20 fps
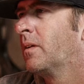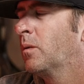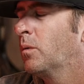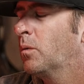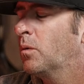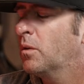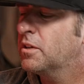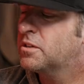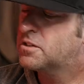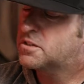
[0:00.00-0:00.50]

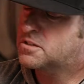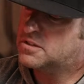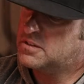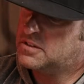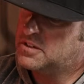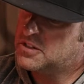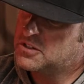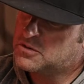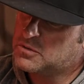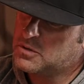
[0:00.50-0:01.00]
Well,
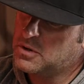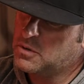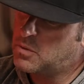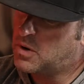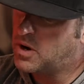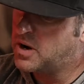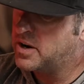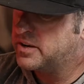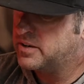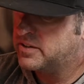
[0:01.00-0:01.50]
let's
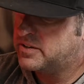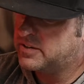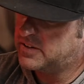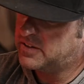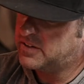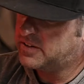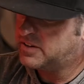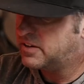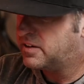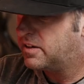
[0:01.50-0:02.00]
rewind
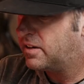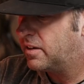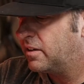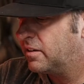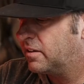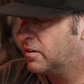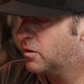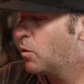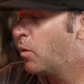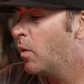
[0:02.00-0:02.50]

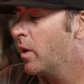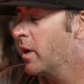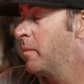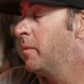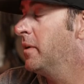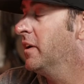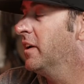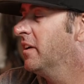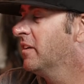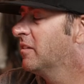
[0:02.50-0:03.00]
quite a
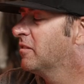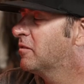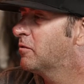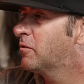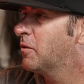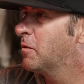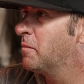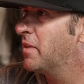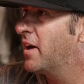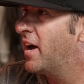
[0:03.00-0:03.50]
bit
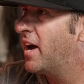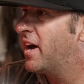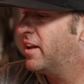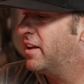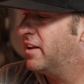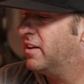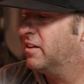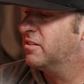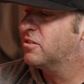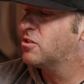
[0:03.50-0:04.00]
from that
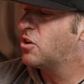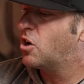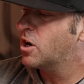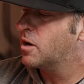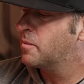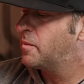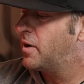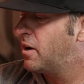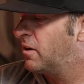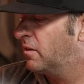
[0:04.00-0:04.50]
and
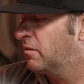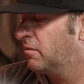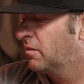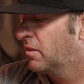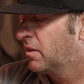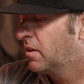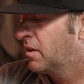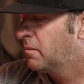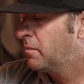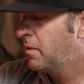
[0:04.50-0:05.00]
talk about
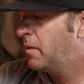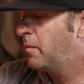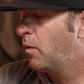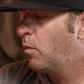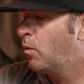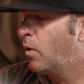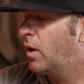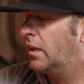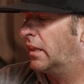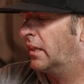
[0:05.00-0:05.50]
maybe
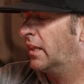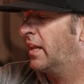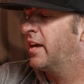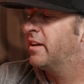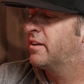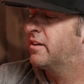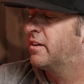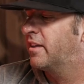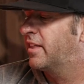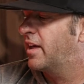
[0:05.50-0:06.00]
what
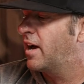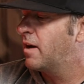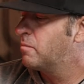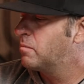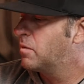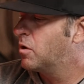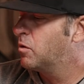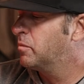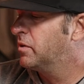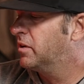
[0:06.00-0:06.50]
led you to that
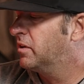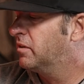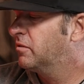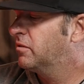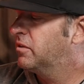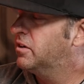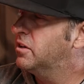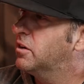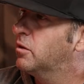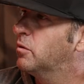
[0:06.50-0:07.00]
moment,
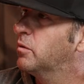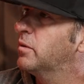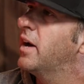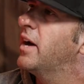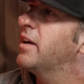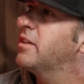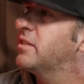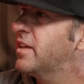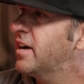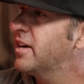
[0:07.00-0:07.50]

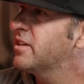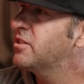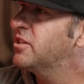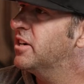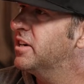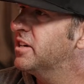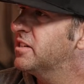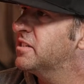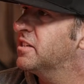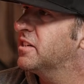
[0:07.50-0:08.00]
that
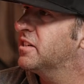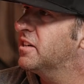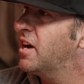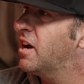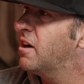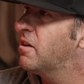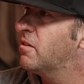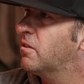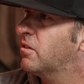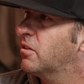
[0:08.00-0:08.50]
chance
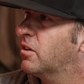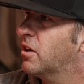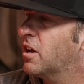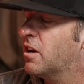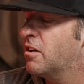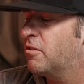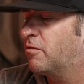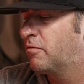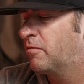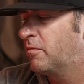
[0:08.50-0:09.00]
encounter,
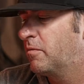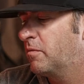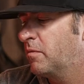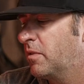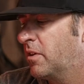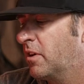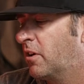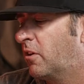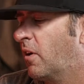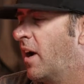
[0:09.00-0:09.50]
kind of
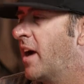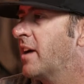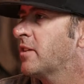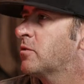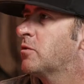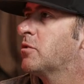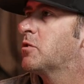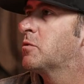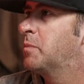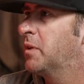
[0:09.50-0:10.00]
the
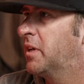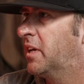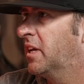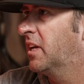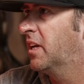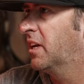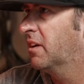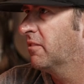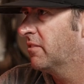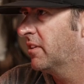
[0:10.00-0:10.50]
grassroots
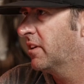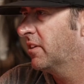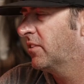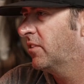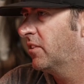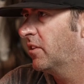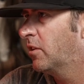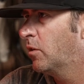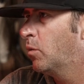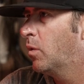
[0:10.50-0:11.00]
beginning of
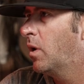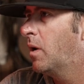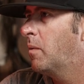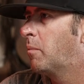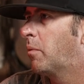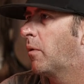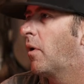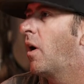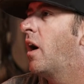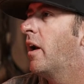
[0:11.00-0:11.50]
this.
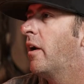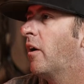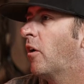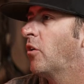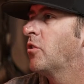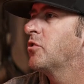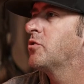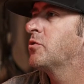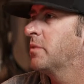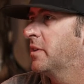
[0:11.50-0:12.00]
What brought
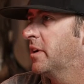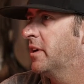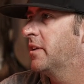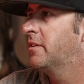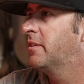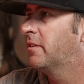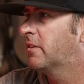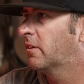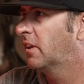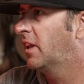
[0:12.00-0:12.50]
archery
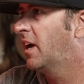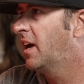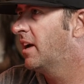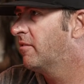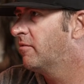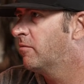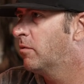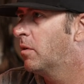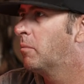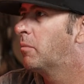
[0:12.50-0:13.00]
into your
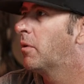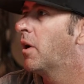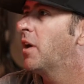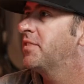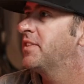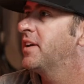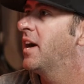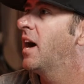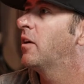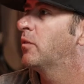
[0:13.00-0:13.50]
life? What
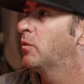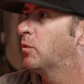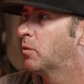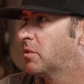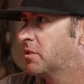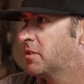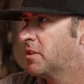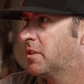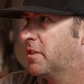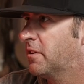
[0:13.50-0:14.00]
brought the
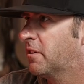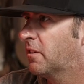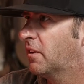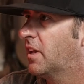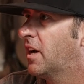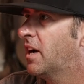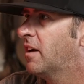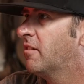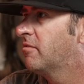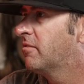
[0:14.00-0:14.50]
outdoors into your
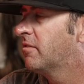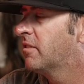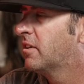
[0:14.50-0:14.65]
life?